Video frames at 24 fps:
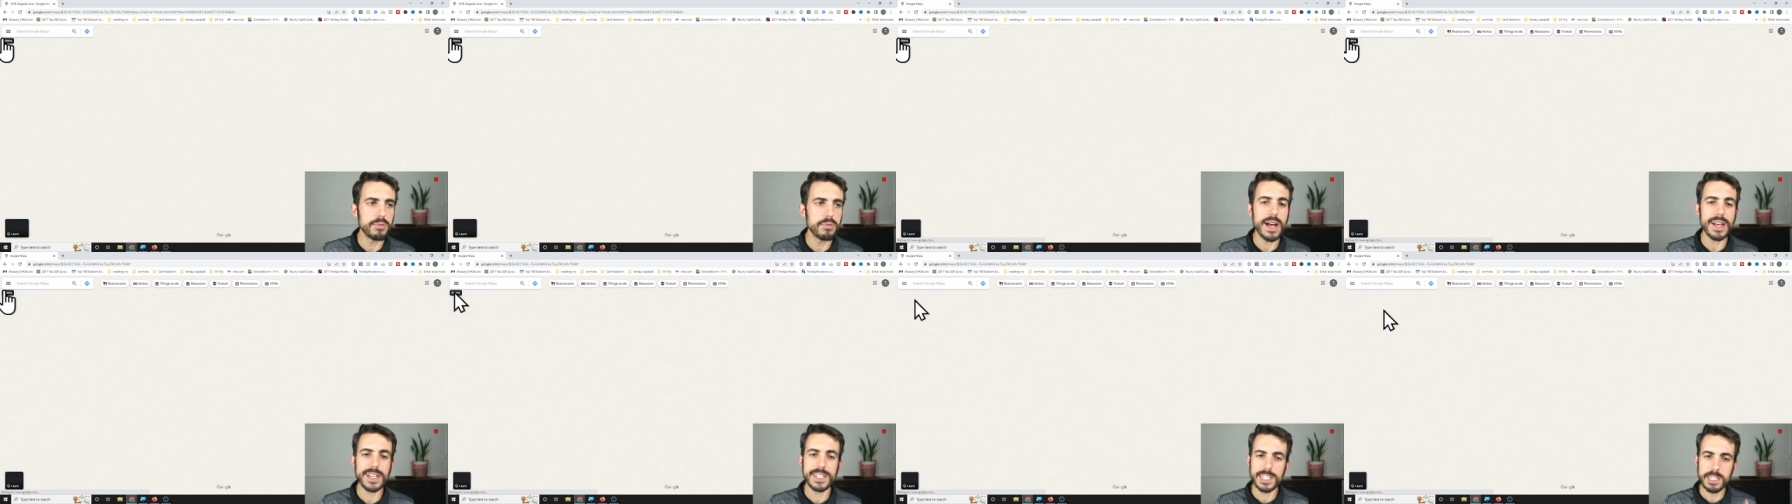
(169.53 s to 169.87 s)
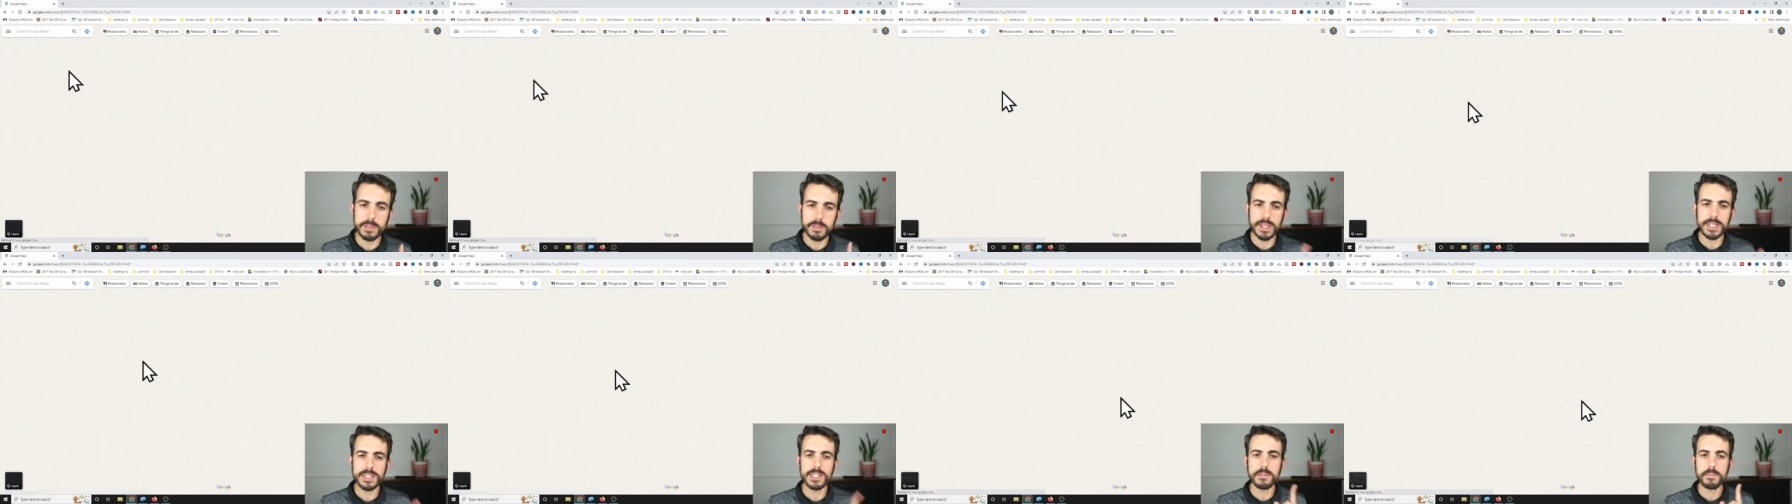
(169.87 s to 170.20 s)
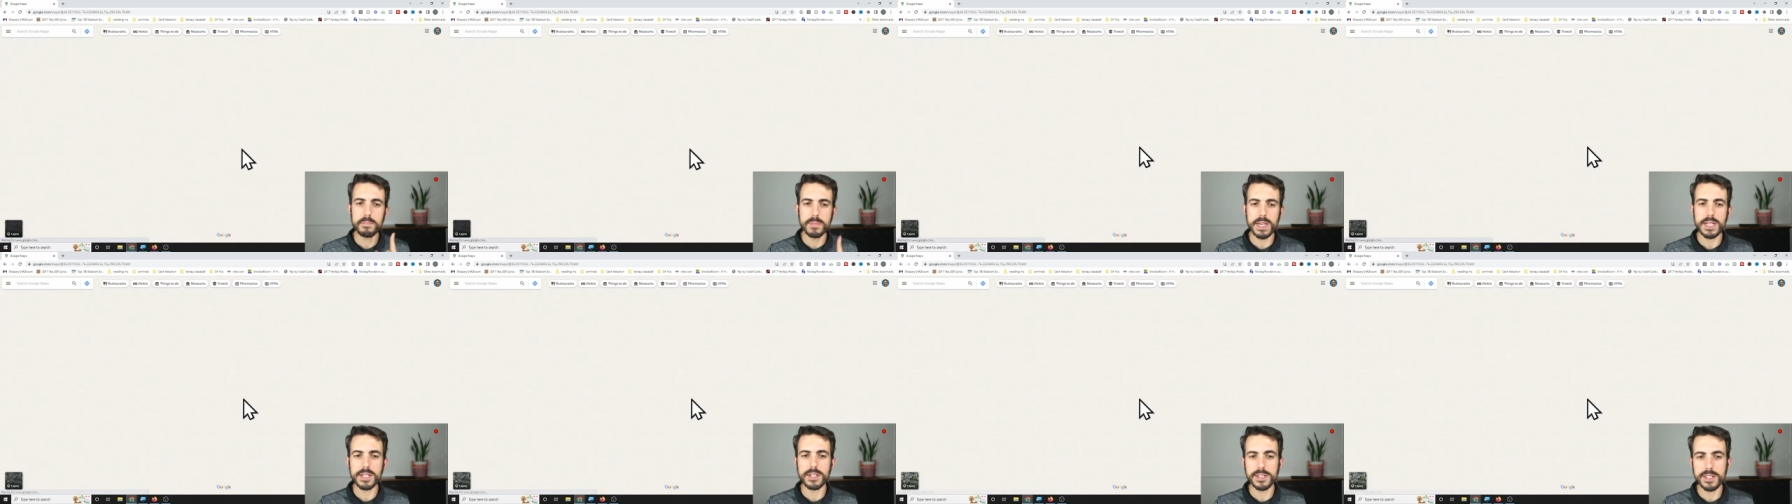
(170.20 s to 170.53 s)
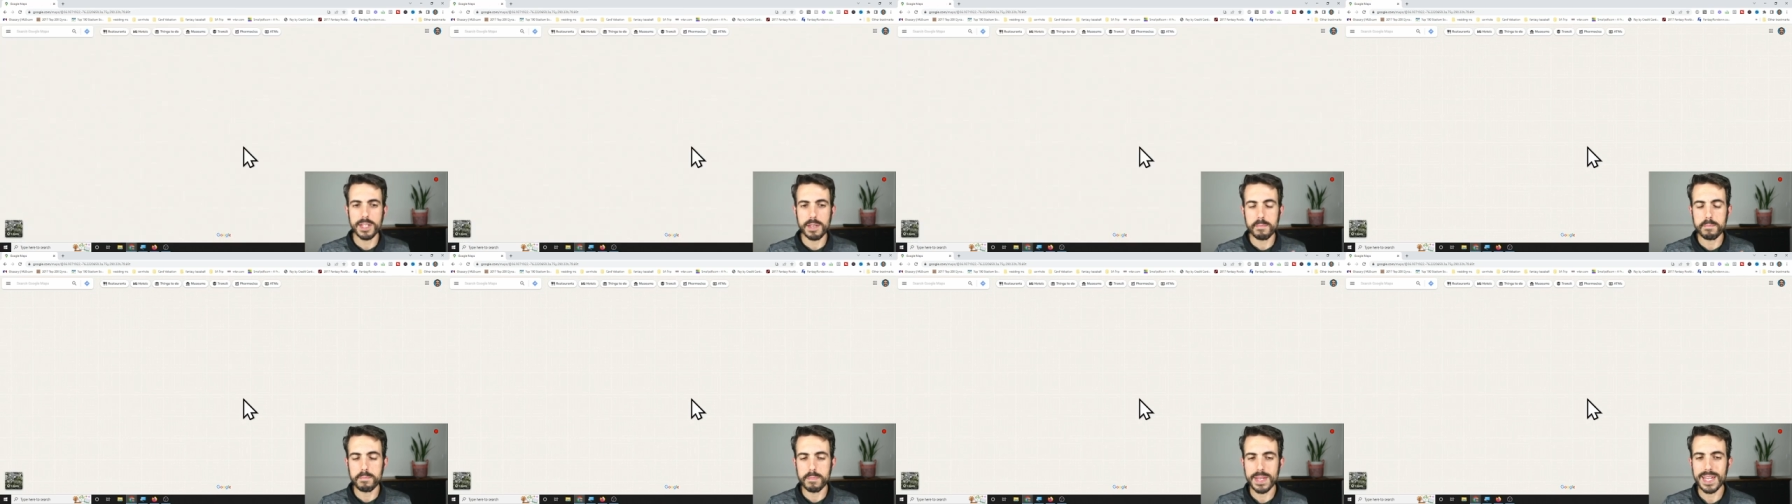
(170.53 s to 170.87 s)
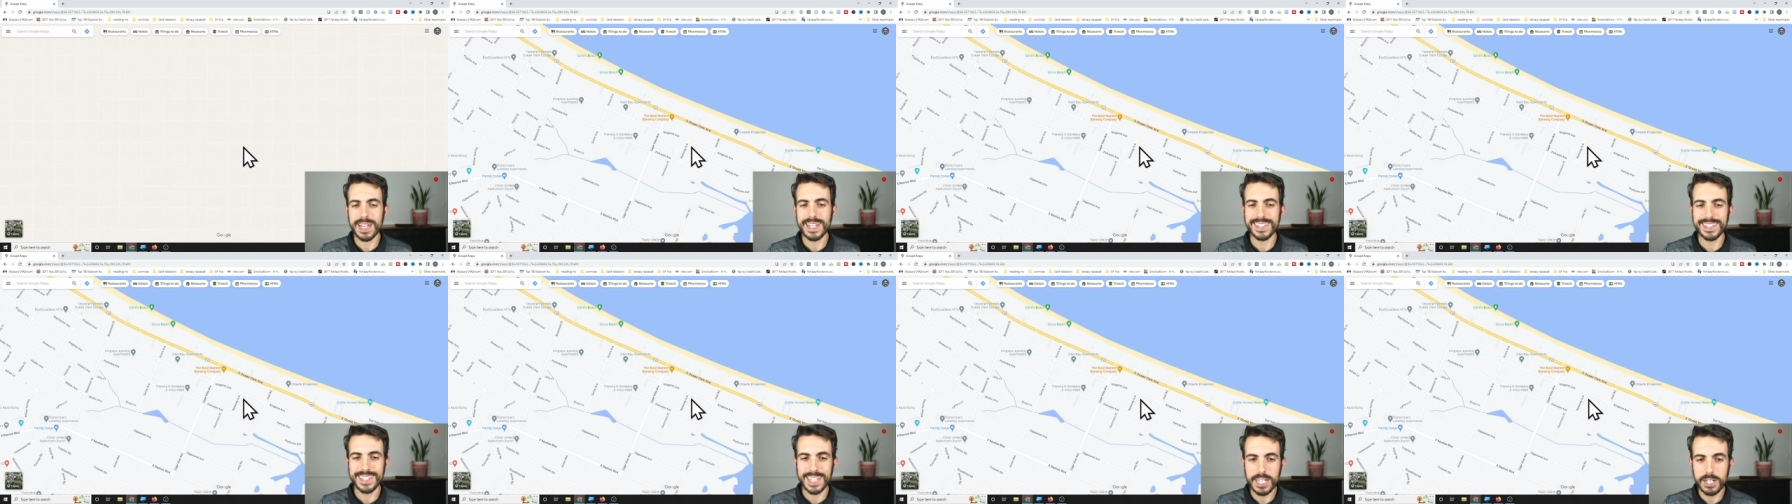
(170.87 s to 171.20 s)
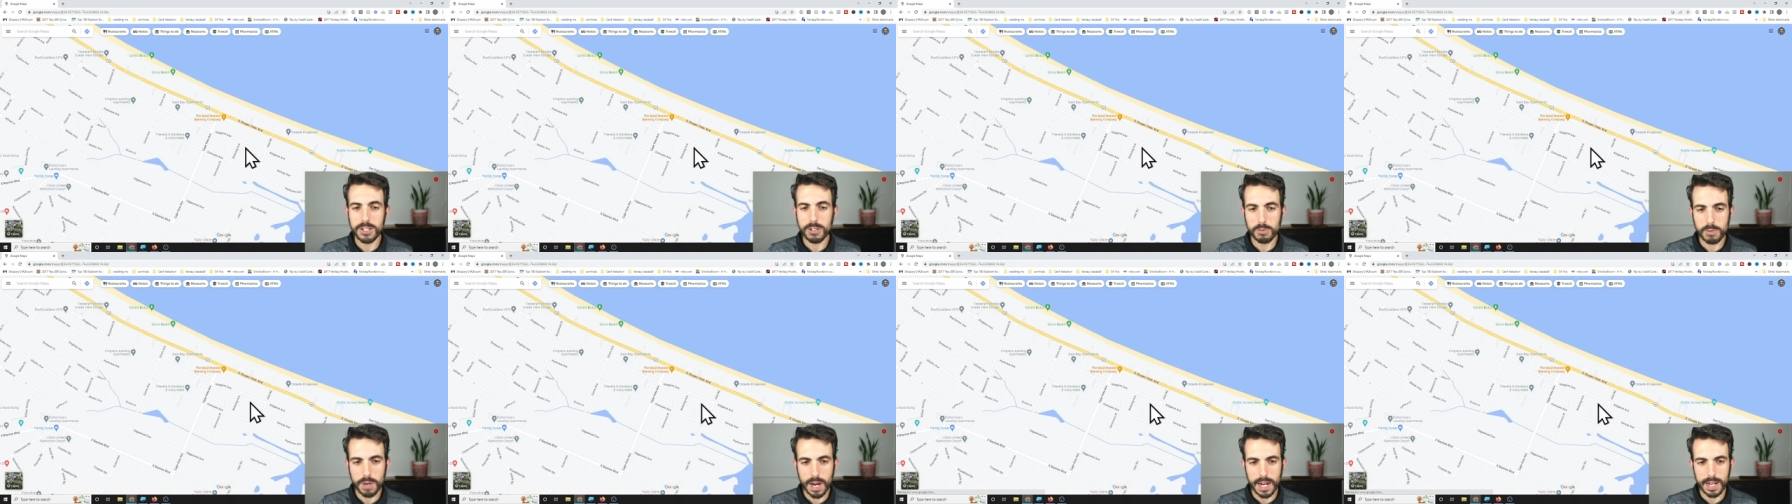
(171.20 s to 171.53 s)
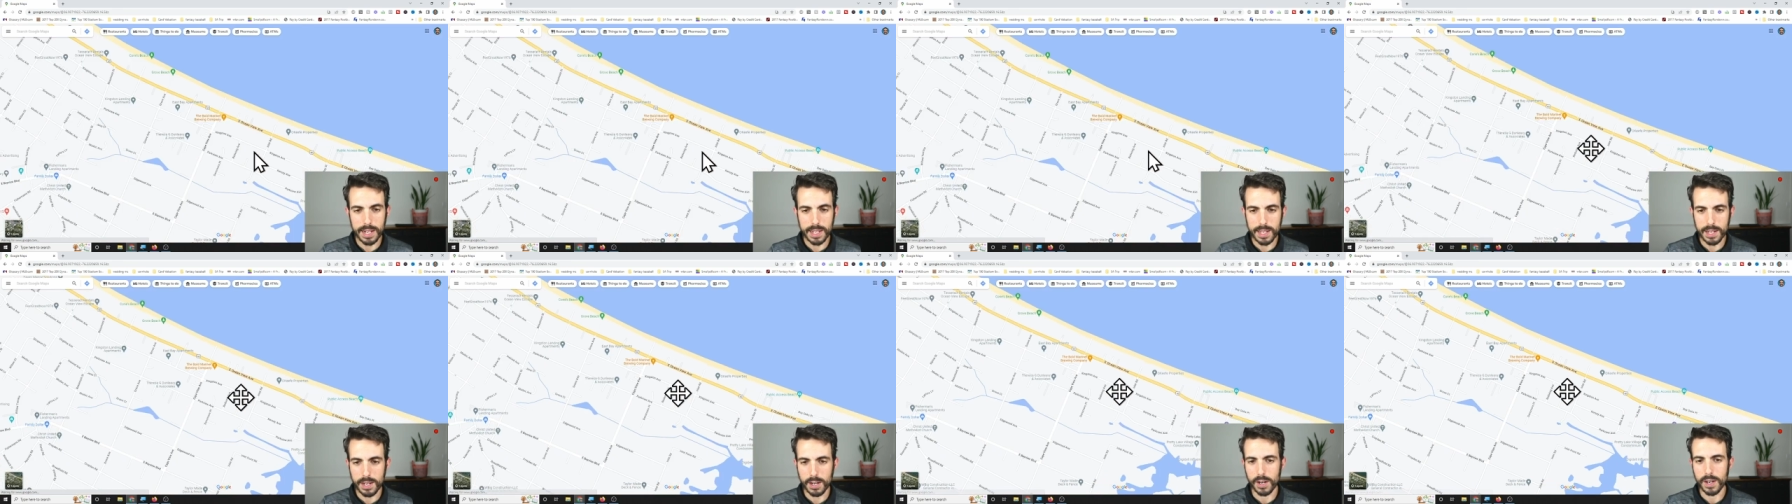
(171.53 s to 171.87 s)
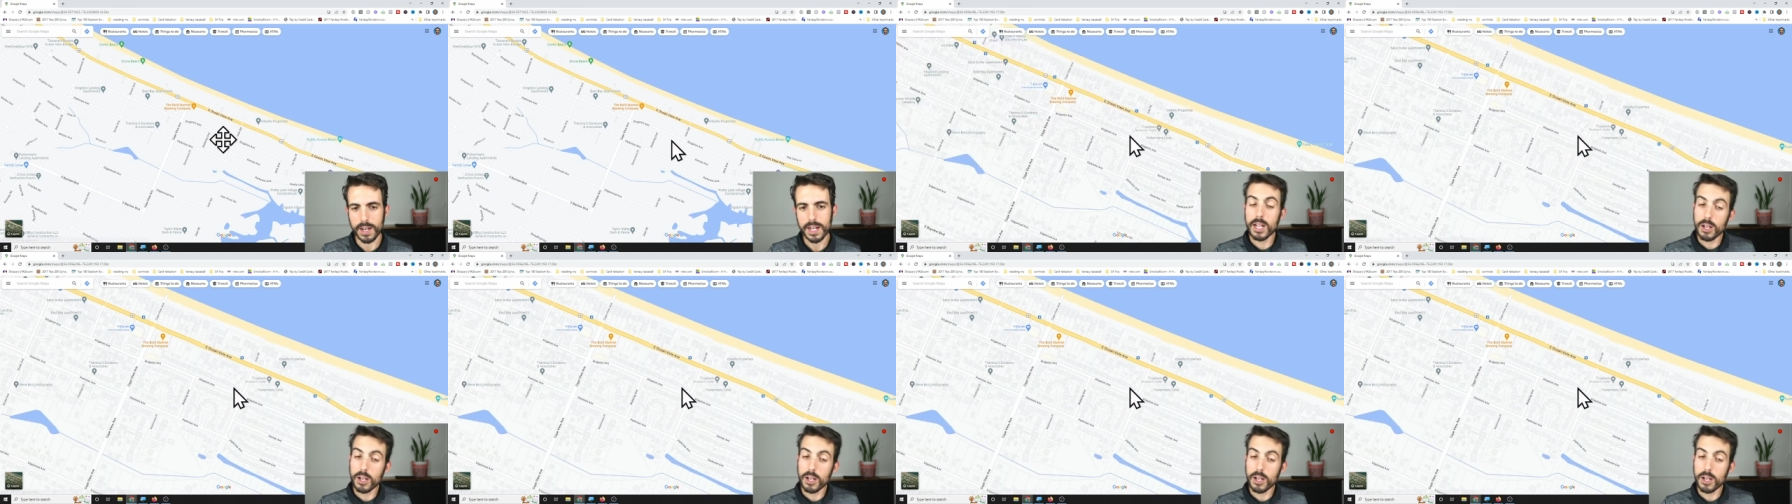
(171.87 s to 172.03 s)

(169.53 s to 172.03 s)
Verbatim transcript: proximity to beach is a big deal right here.